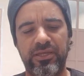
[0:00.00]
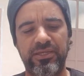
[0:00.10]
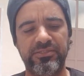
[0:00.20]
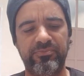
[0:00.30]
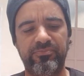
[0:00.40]

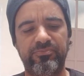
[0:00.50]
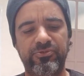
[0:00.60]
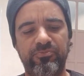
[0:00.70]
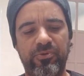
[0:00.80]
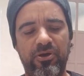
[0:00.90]
has
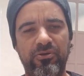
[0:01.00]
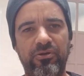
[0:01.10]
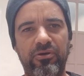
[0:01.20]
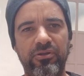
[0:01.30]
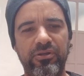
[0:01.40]
to power it
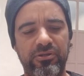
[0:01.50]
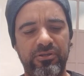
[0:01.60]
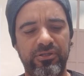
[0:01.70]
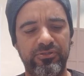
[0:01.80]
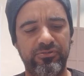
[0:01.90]
on,
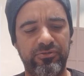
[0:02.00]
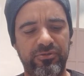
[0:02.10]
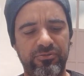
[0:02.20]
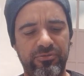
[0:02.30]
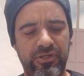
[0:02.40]
and you
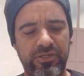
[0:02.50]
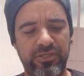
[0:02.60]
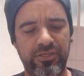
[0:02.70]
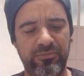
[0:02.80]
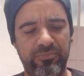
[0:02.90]
can click
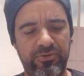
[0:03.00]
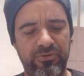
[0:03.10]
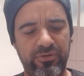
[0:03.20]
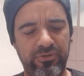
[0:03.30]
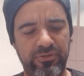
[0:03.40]
here and power
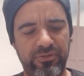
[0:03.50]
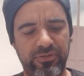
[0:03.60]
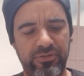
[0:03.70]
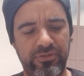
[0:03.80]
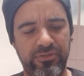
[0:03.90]
it on,
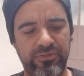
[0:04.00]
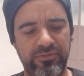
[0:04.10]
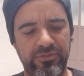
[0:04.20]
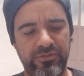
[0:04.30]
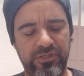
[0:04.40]

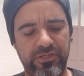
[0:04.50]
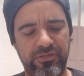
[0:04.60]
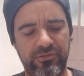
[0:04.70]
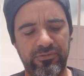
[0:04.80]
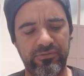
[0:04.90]
and click
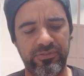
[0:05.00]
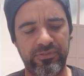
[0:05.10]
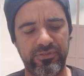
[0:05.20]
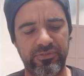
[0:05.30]
and hold.